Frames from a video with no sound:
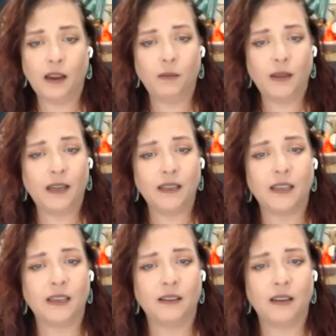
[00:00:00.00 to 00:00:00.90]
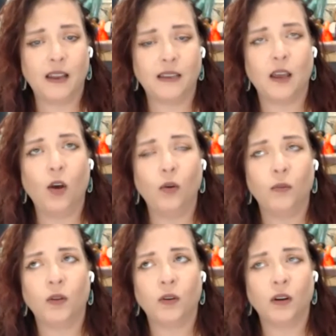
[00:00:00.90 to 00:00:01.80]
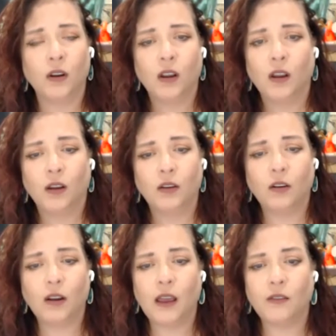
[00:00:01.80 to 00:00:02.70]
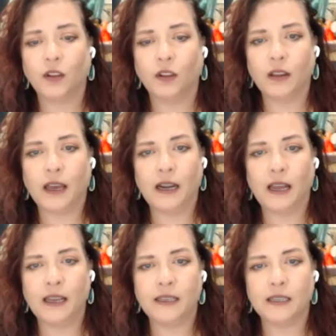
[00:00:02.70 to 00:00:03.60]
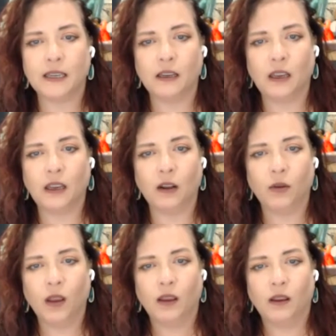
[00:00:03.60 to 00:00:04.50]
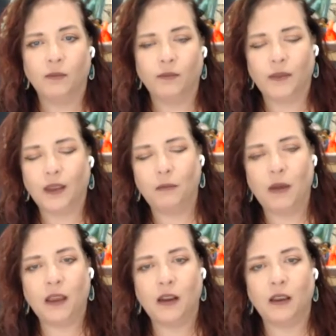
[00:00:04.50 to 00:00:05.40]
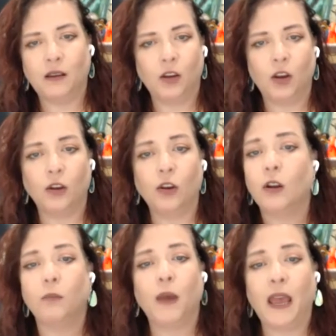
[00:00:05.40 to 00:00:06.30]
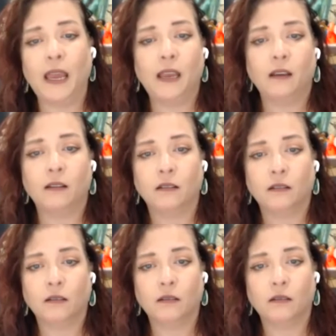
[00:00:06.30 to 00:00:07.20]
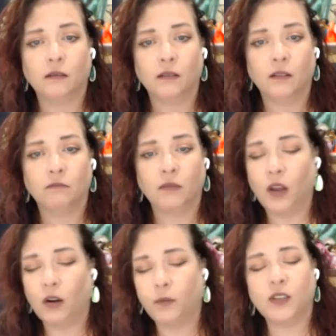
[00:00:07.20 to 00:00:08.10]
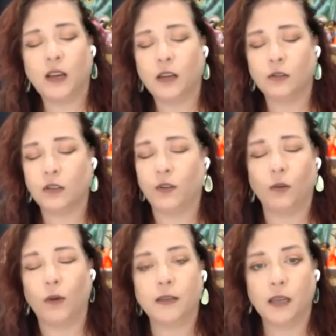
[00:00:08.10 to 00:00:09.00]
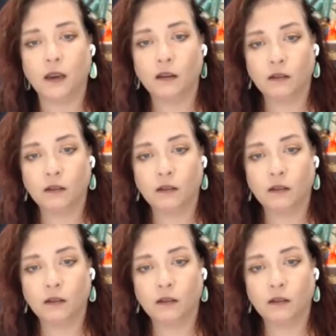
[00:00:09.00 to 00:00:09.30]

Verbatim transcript: I mean, as a as a homeowner, you're going to have to look at it as you know, am I going to you're going to pay 100% interest if you're renting.